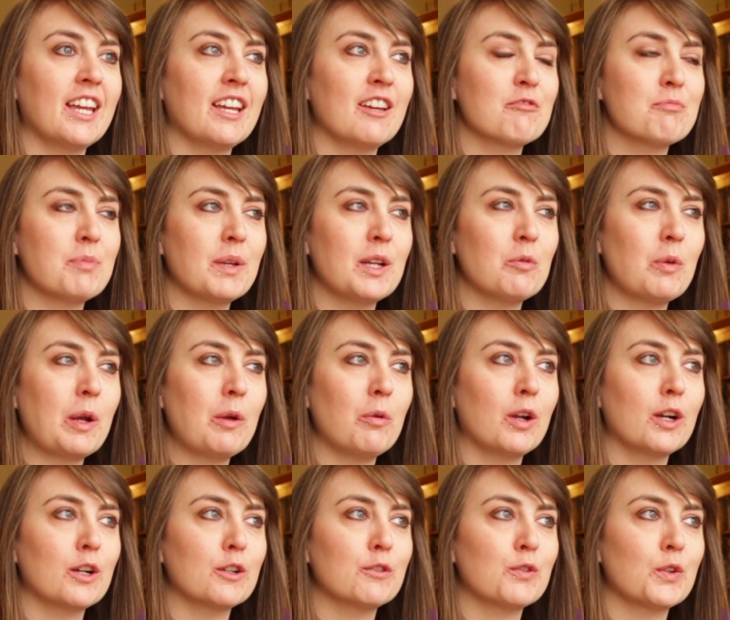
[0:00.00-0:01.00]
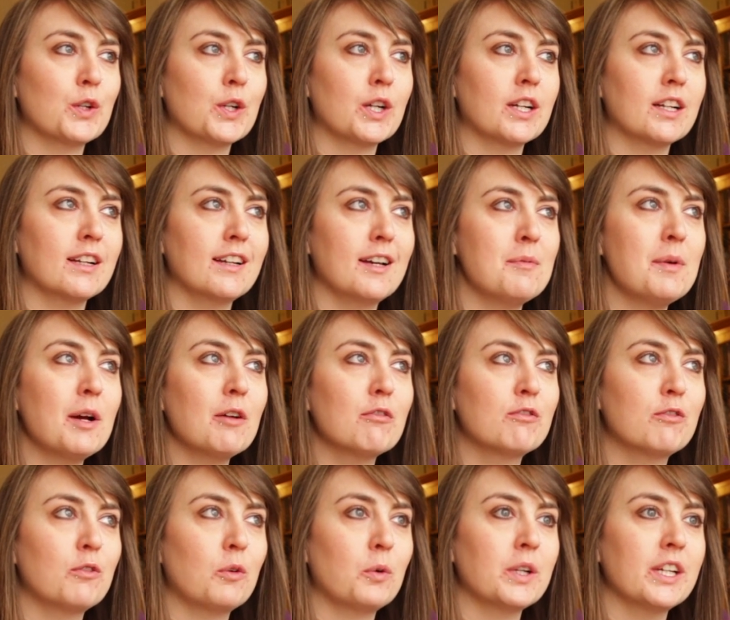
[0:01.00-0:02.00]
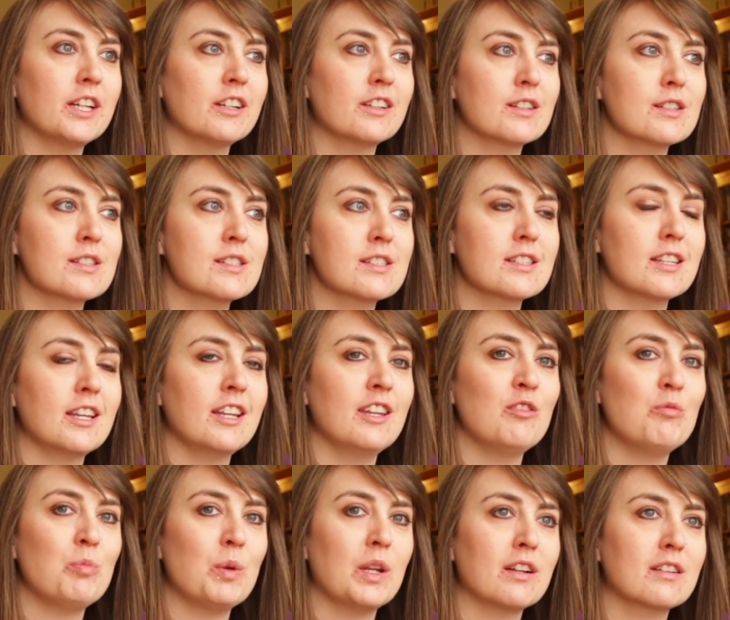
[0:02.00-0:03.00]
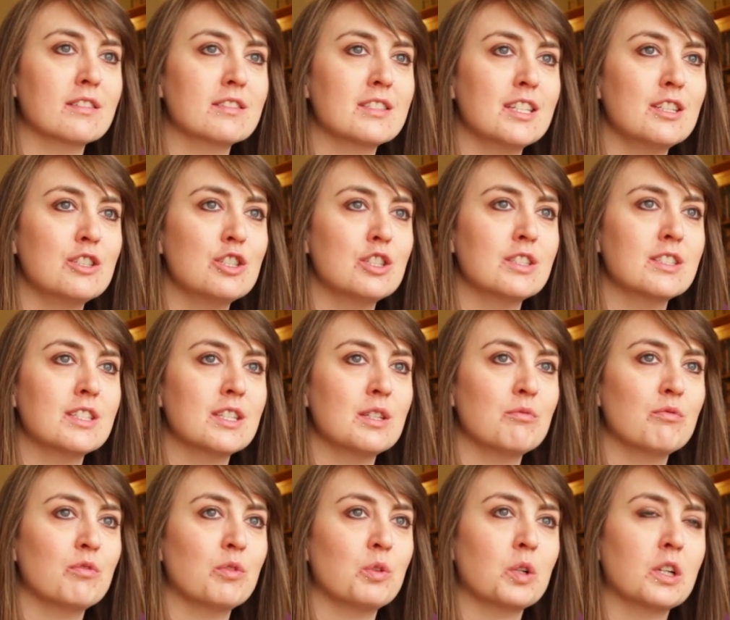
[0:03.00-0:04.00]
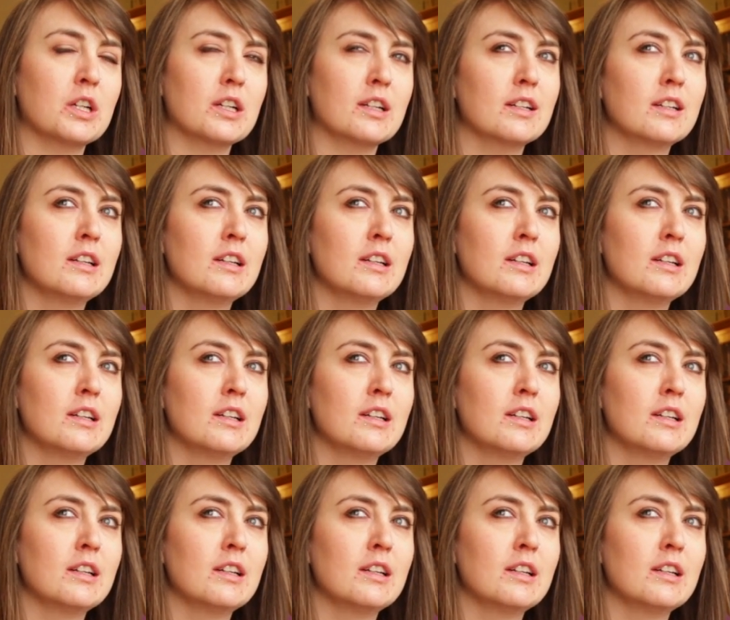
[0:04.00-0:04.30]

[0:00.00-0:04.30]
have been at Whitewater for about 4 years and I've been on teaching team for